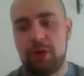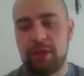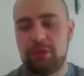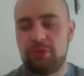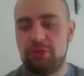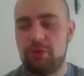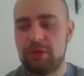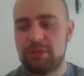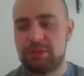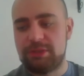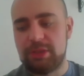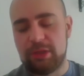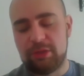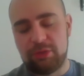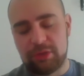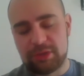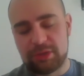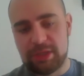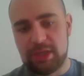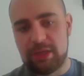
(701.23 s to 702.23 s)
It's not. It's
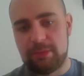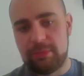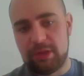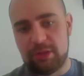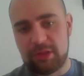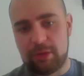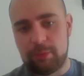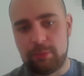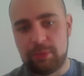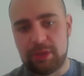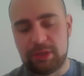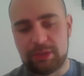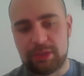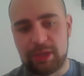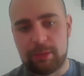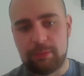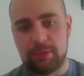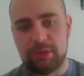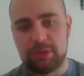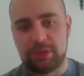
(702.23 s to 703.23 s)
not telomeres that we
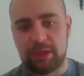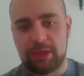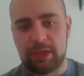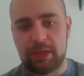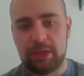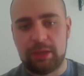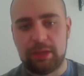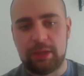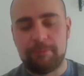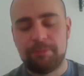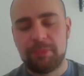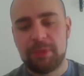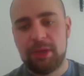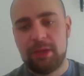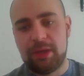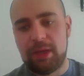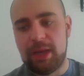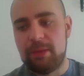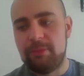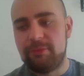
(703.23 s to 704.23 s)
that we're looking at
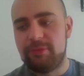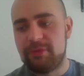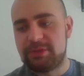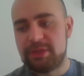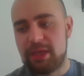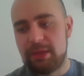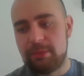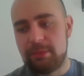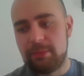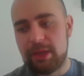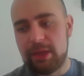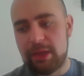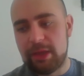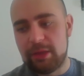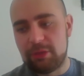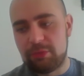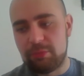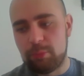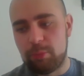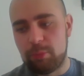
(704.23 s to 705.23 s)
here. Yeah. Length of
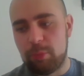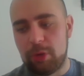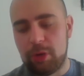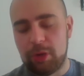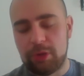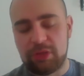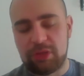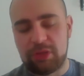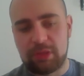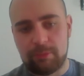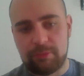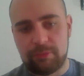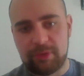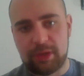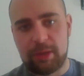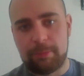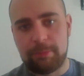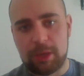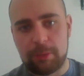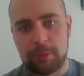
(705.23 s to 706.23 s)
telomeres was something
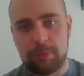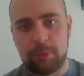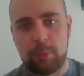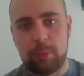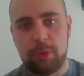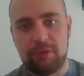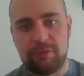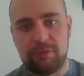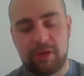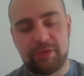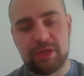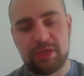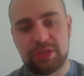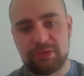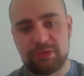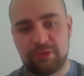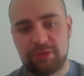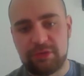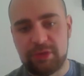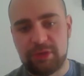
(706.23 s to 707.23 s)
that people were very
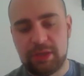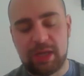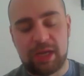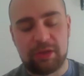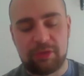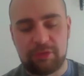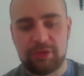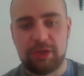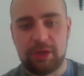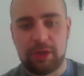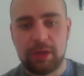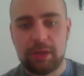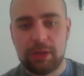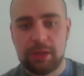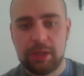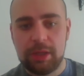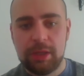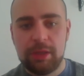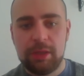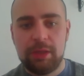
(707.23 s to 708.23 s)
interested in and still are.
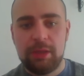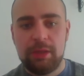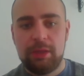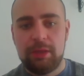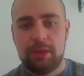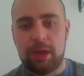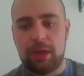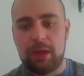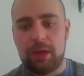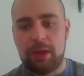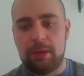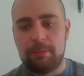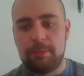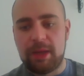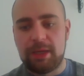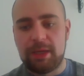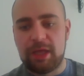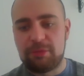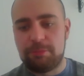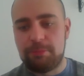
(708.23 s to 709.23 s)
Yeah. Um,
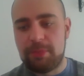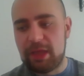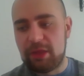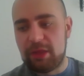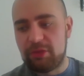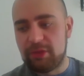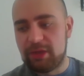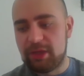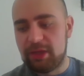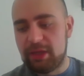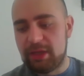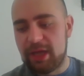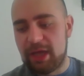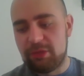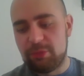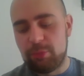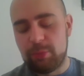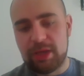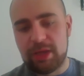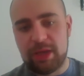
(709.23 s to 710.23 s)
and that's basically
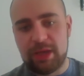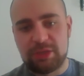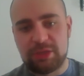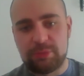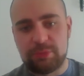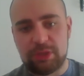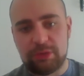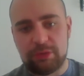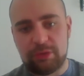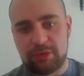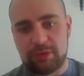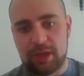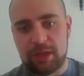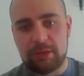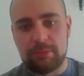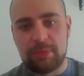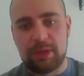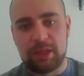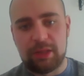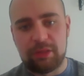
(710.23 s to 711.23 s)
as we age, we lose
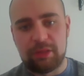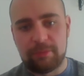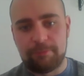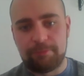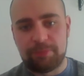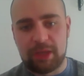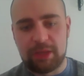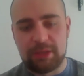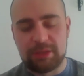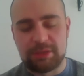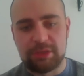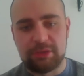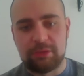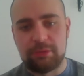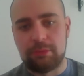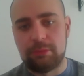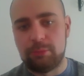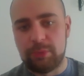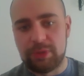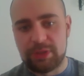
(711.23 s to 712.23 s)
telomeres
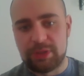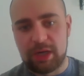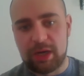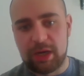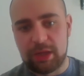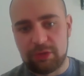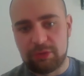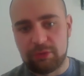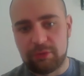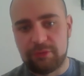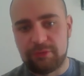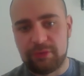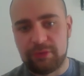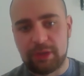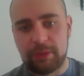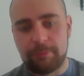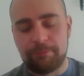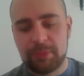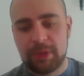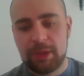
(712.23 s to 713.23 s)
until we die, sort of thing.